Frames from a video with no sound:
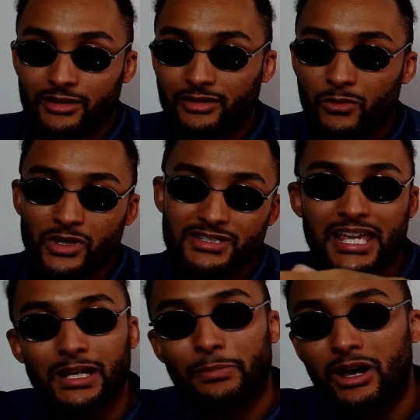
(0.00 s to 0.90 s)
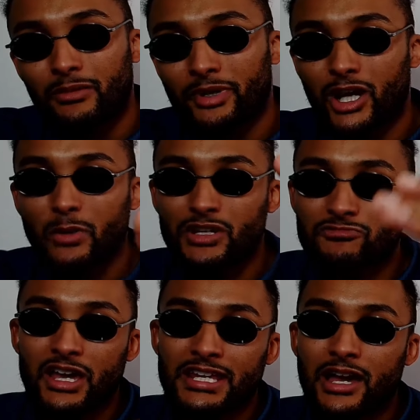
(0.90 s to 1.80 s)
I don't want Zhang and Bakole
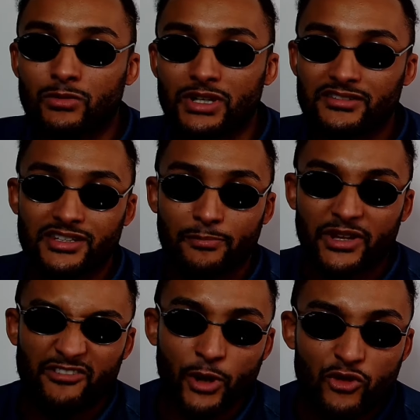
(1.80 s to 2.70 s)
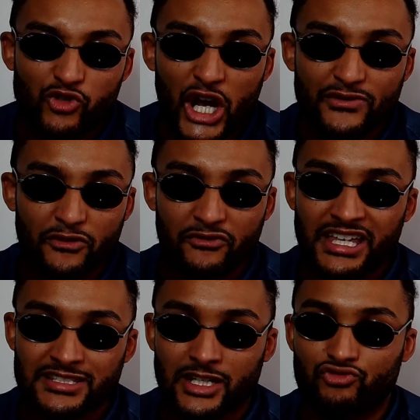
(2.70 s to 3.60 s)
right now. They've both got other
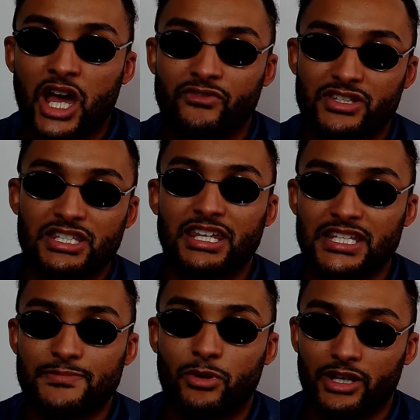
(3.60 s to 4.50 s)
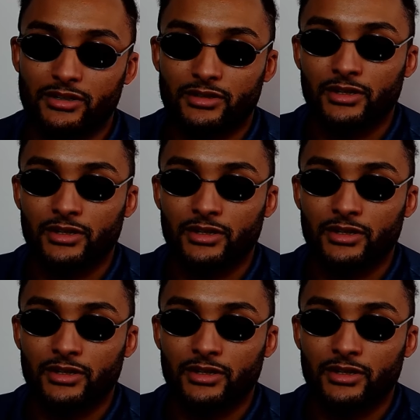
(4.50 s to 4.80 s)
things I'd rather see at this point.